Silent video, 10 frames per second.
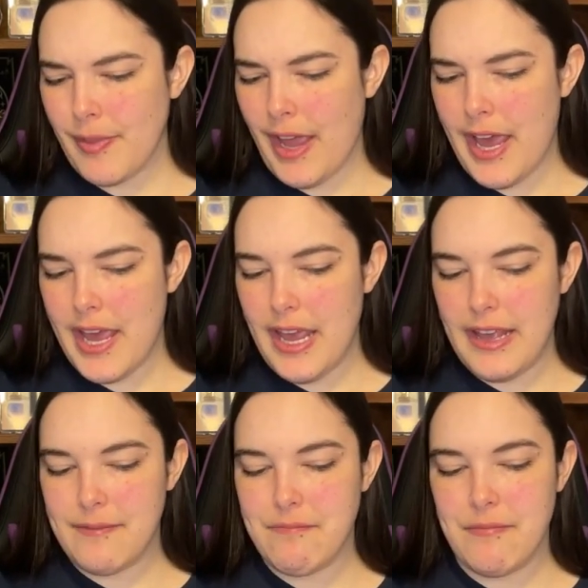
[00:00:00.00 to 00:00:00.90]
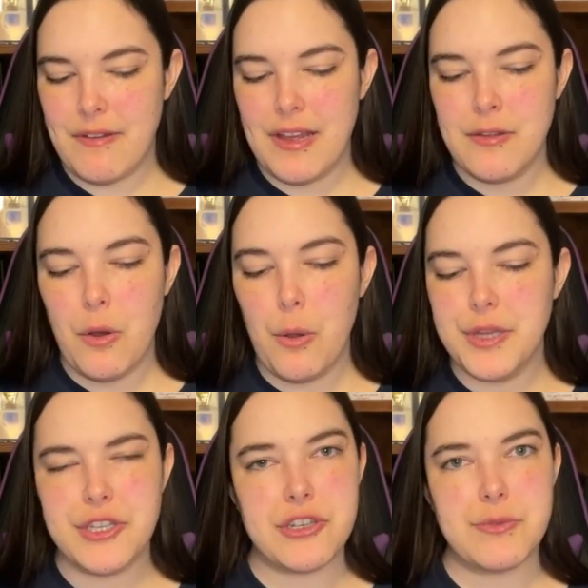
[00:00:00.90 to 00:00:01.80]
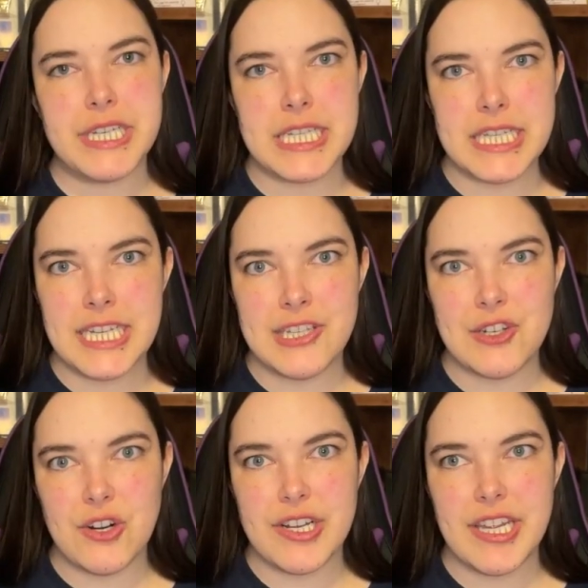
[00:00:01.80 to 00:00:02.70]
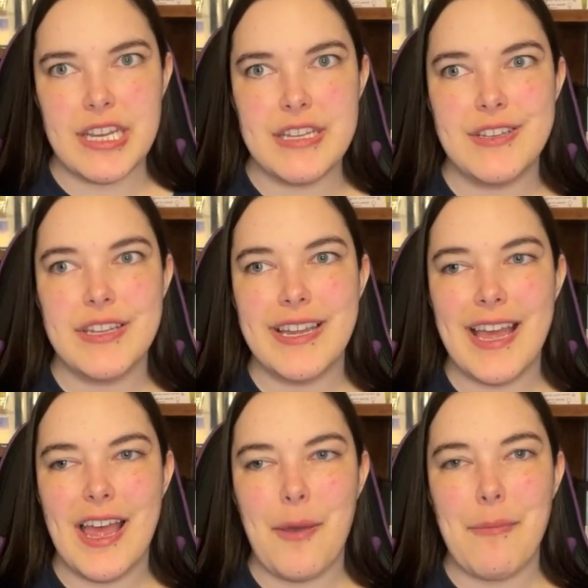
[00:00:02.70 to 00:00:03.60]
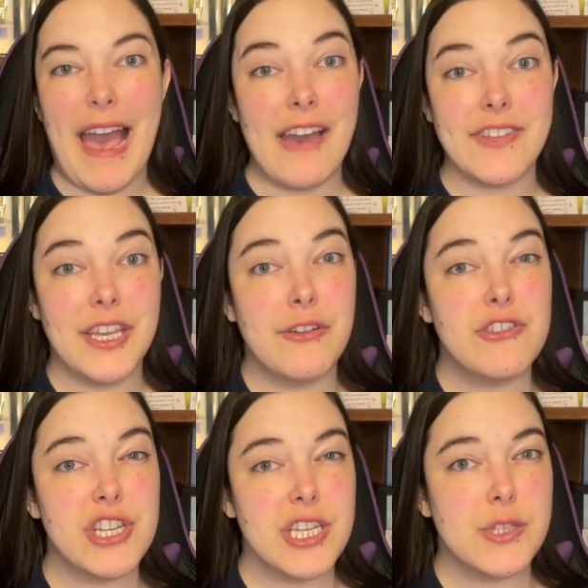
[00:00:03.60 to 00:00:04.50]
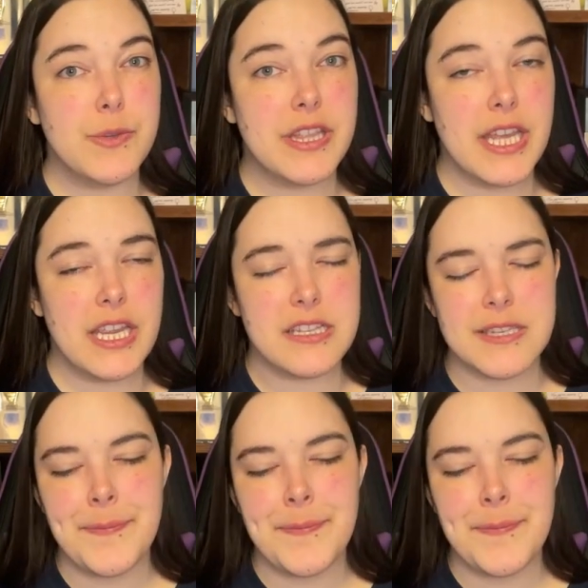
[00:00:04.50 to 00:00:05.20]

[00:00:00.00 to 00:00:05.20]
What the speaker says: I only just recently started having goat cheese with things.